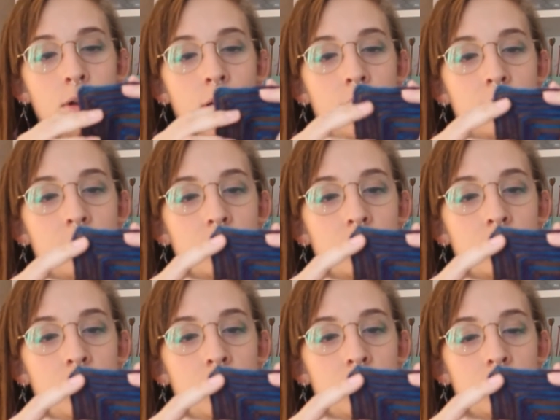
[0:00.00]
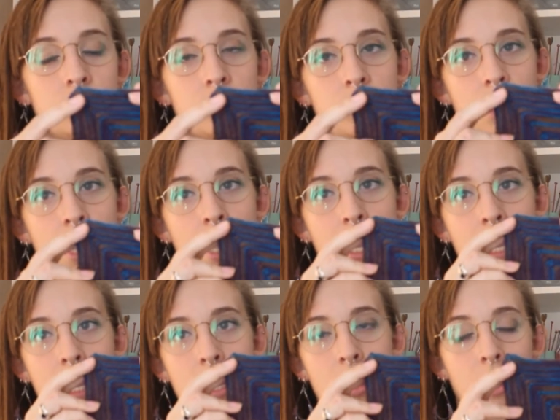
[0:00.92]
and this is
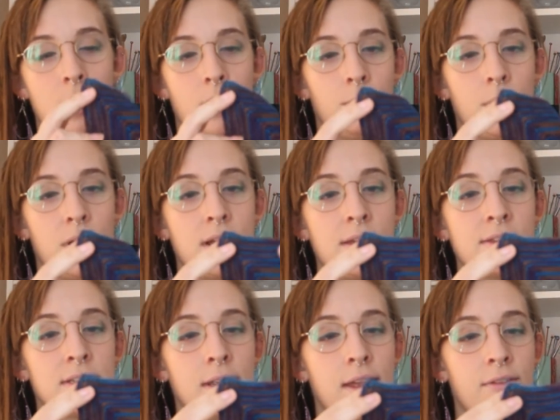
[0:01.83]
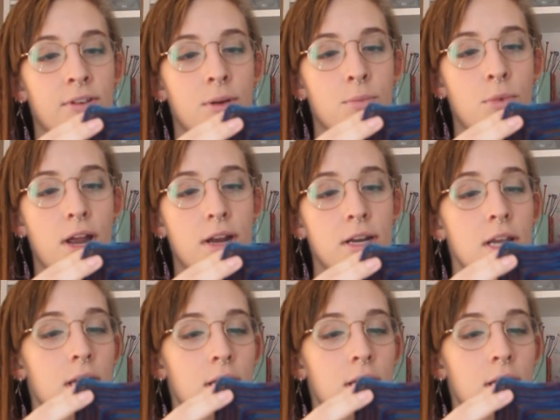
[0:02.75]
another South African brand.